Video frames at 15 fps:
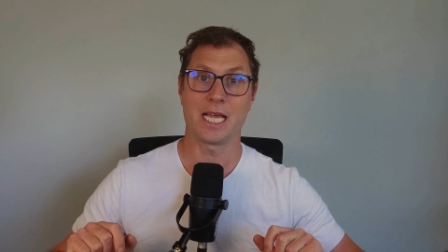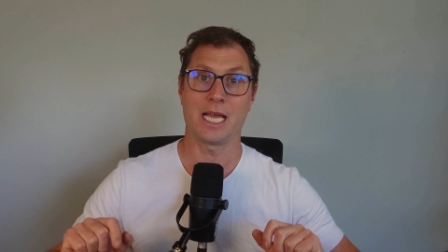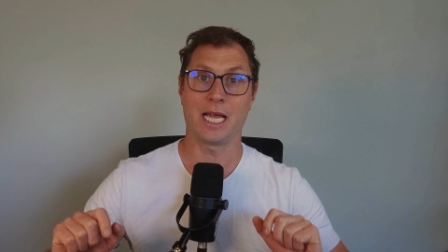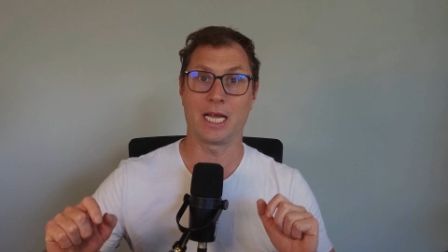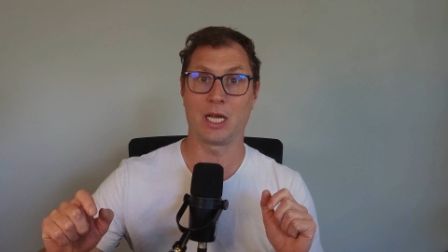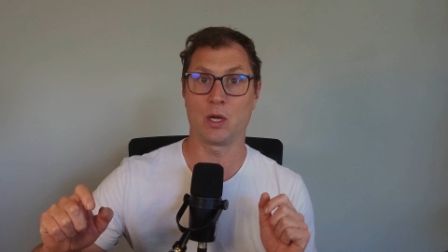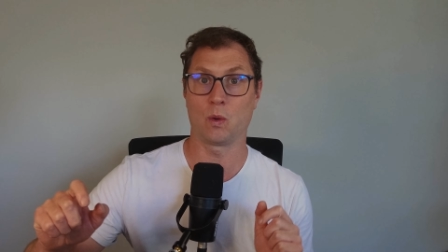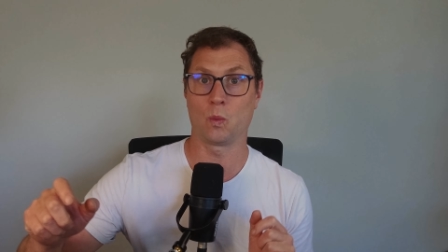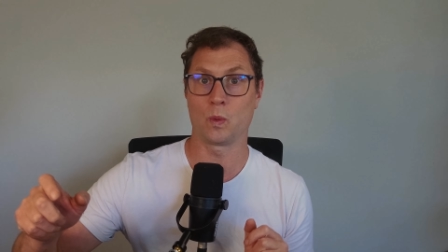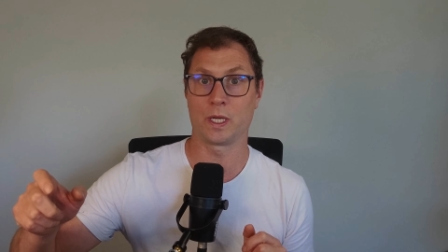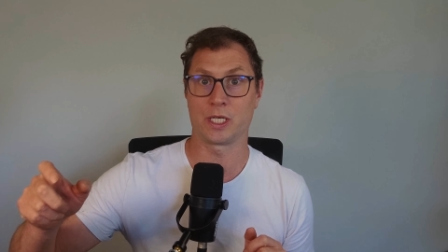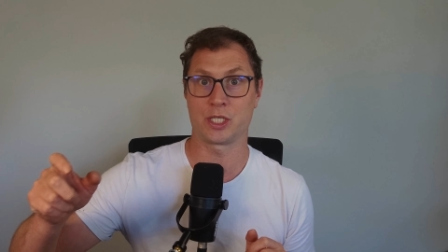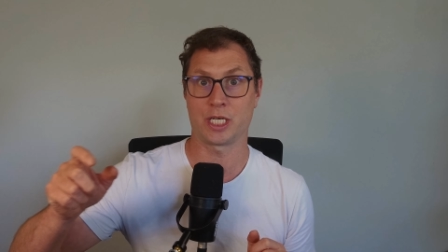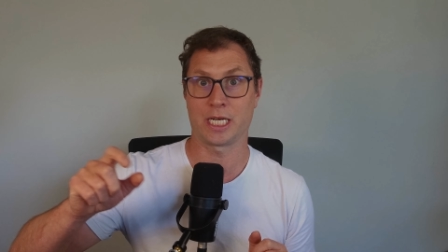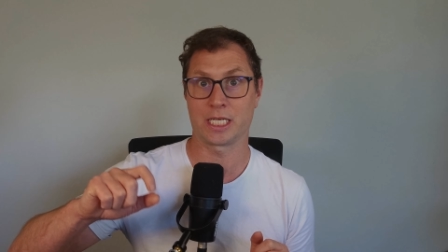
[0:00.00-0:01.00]
uh,
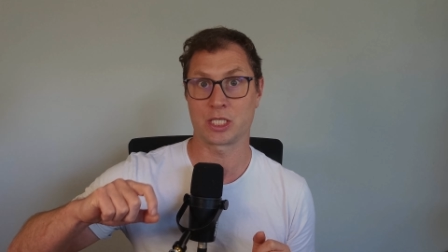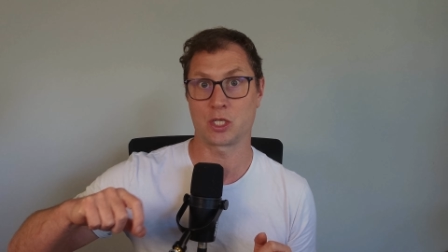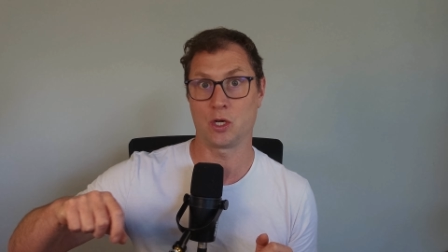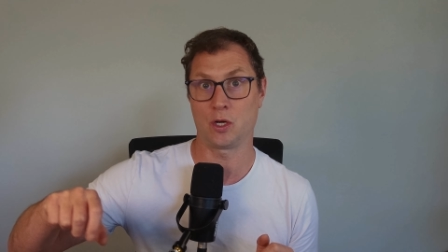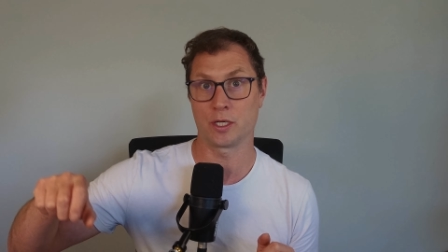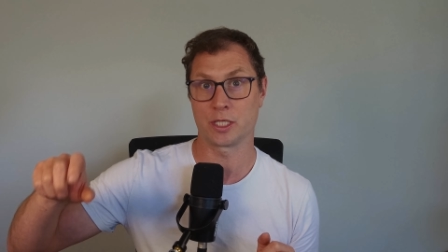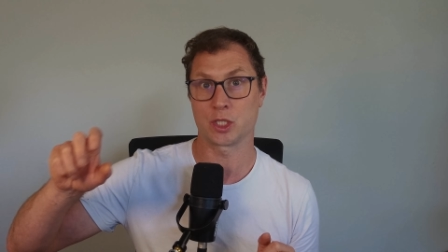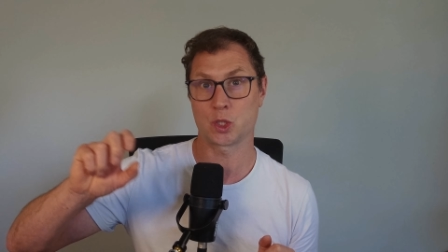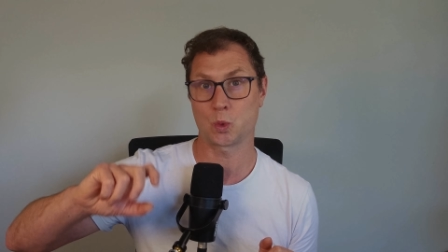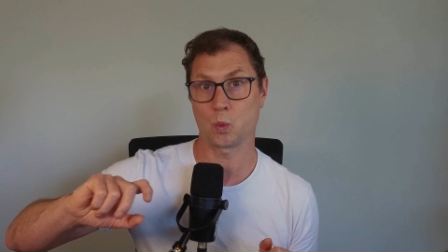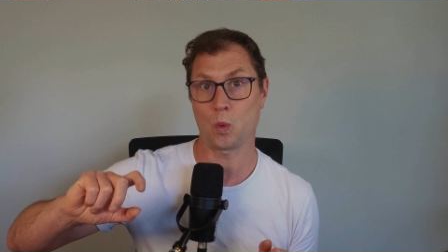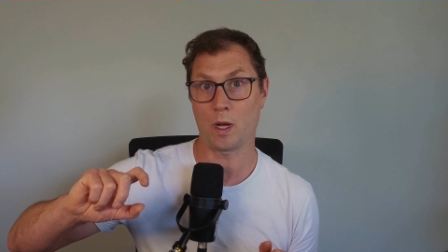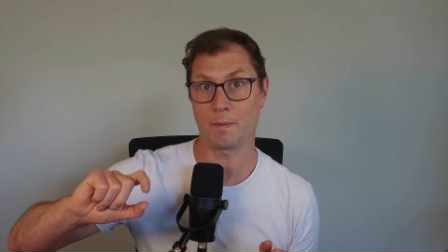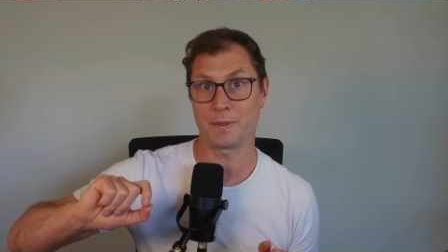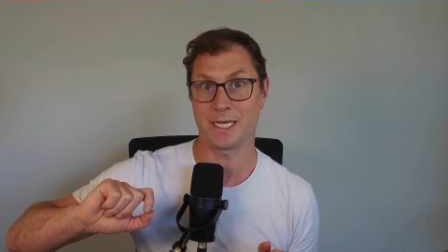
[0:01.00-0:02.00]
which has gone and
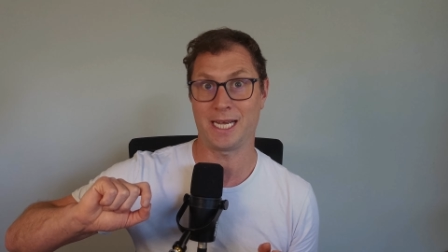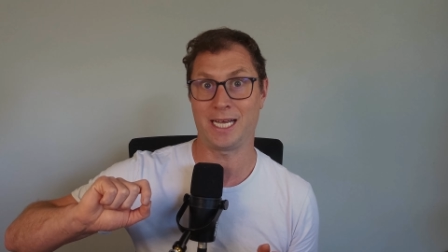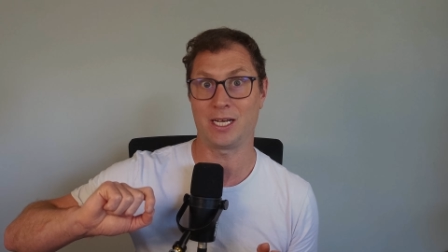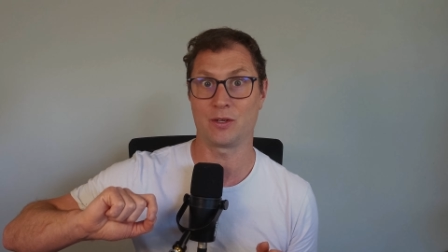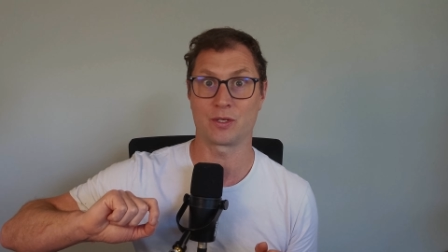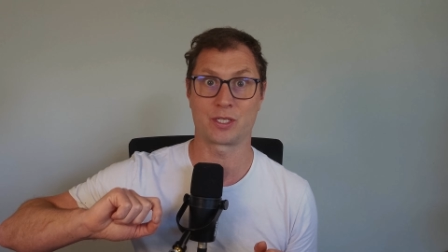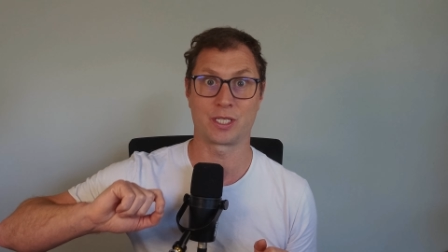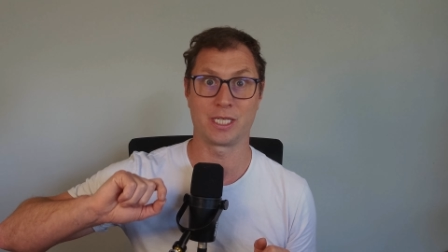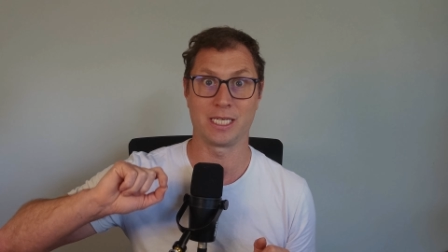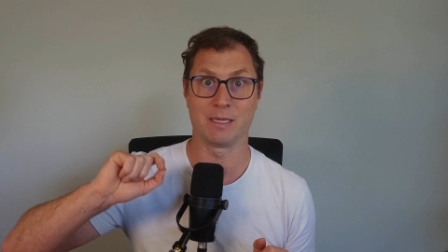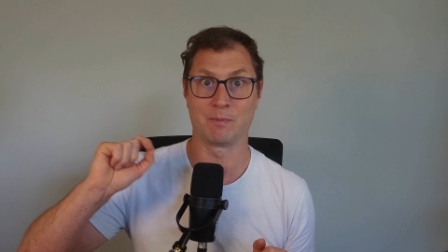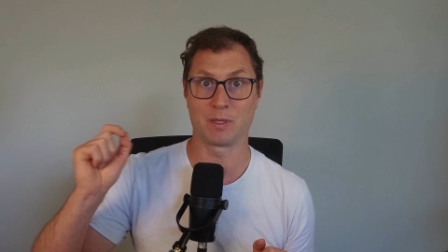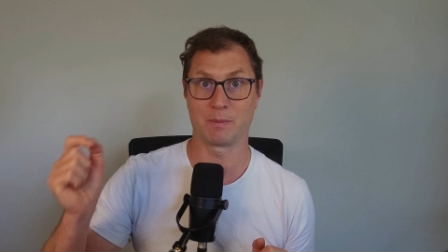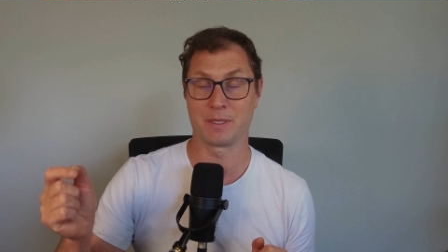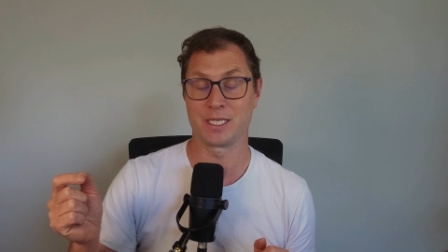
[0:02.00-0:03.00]
swapped out the
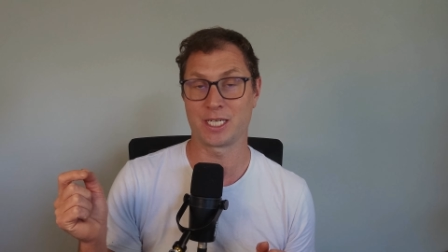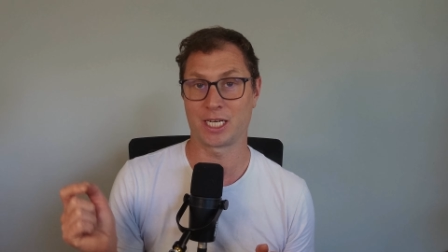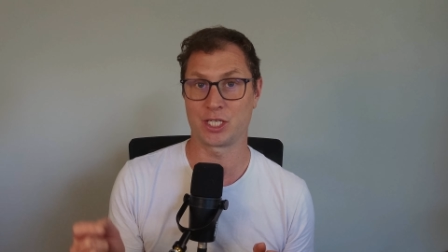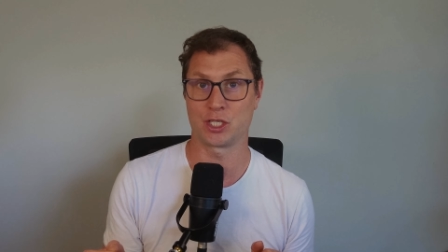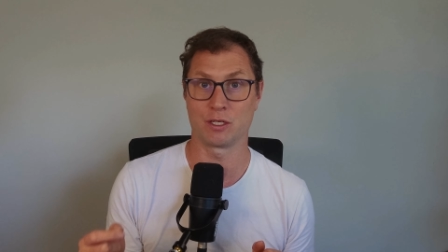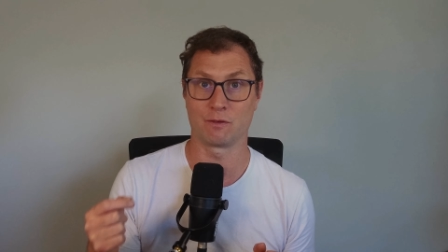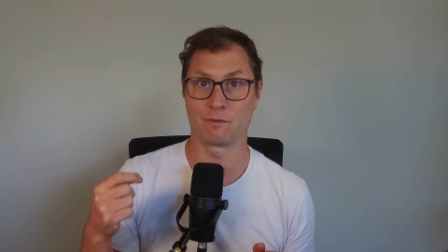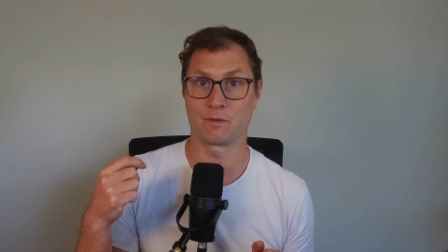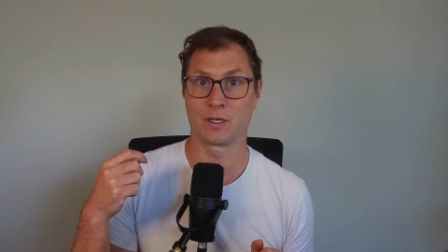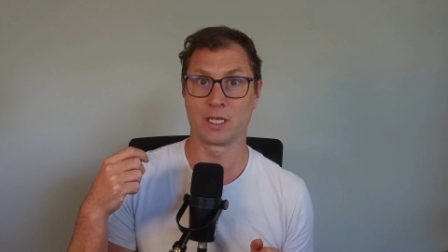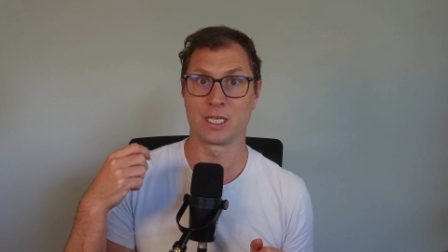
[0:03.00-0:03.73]
implementation of